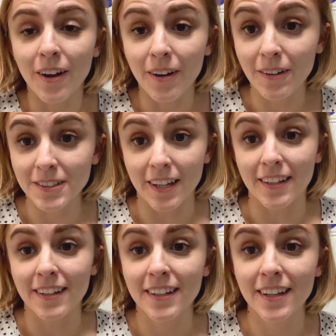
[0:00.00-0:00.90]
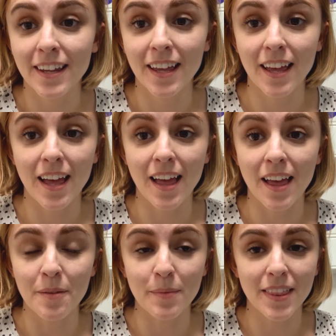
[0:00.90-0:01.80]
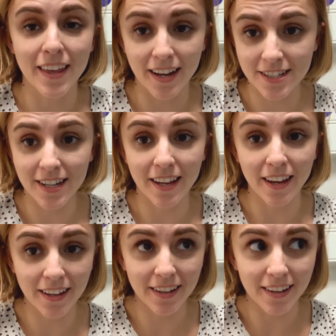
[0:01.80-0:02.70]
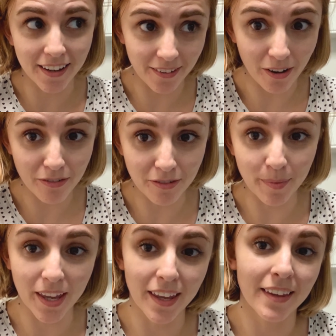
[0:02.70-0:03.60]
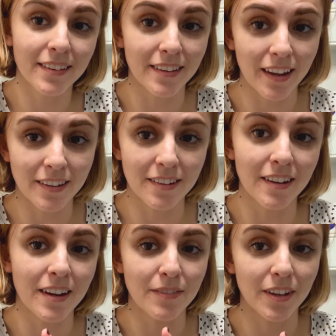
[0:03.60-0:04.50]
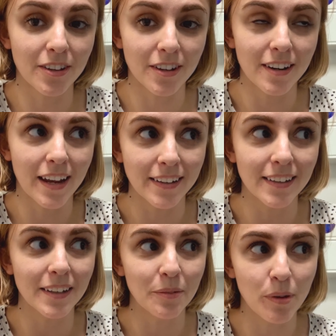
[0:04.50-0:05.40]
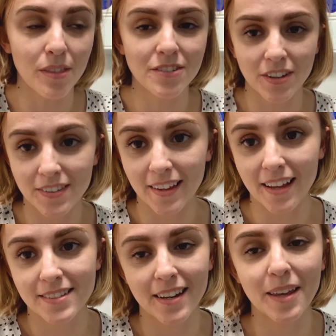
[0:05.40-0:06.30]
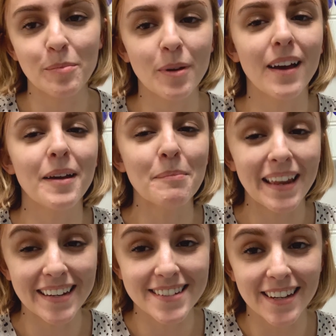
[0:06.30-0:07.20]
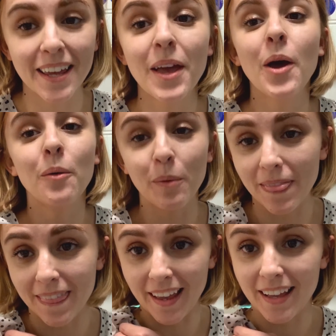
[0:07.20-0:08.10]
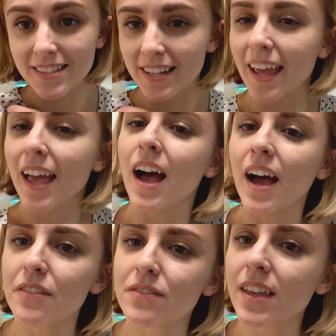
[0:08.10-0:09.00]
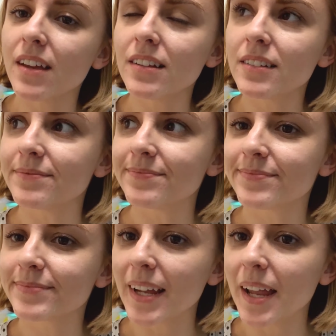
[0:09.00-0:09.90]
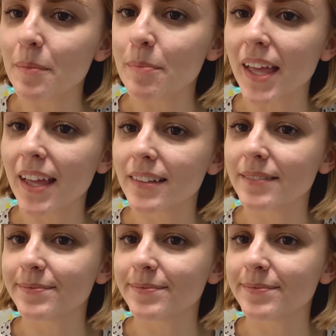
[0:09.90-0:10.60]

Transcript: All done. They actually did offer me sedation if I couldn't handle it with just the gas and air, but I managed it with the gas and air. I feel a bit